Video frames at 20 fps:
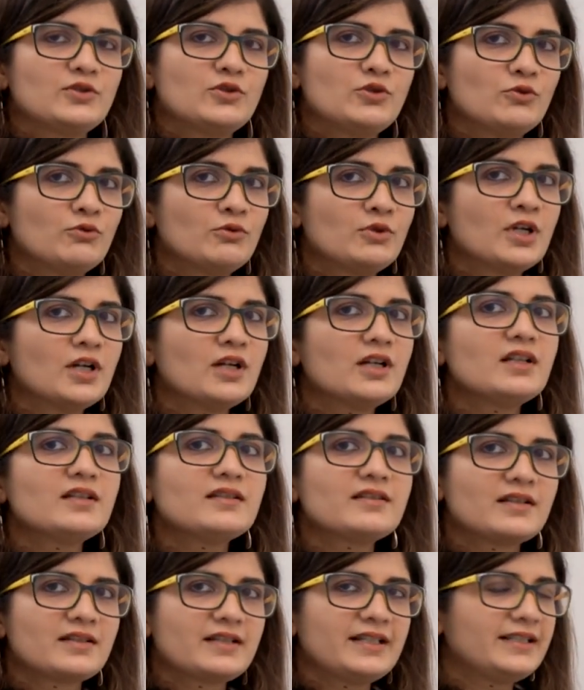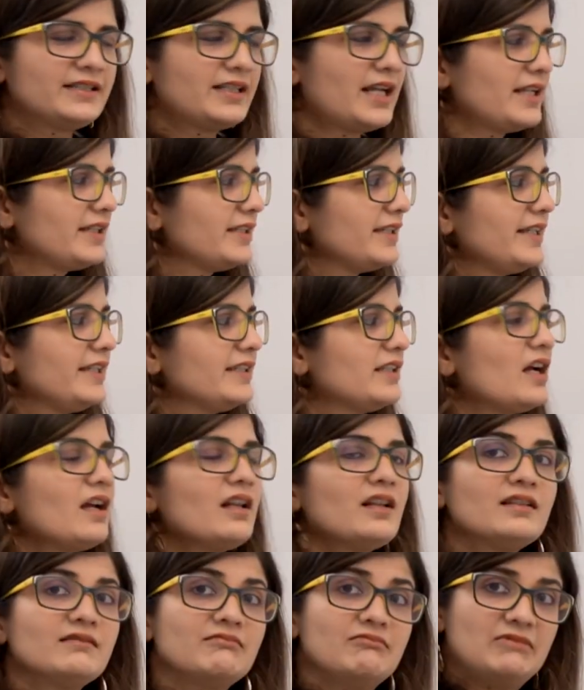Two girls, Sita and
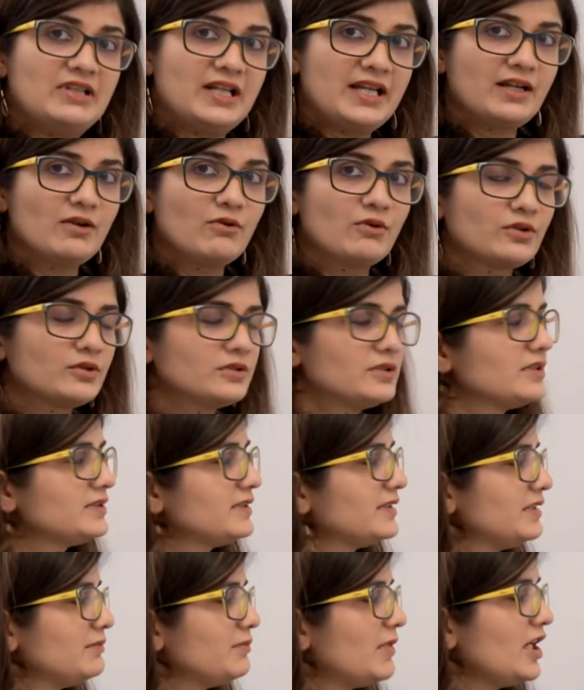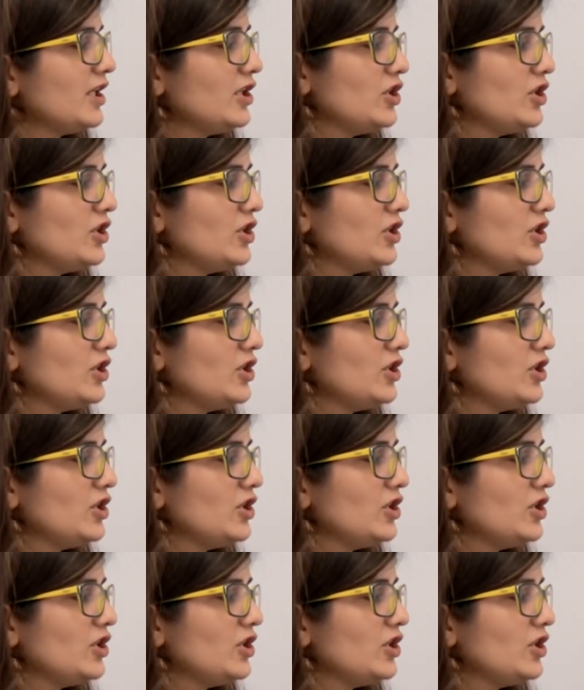Geeta, they go to the cinema.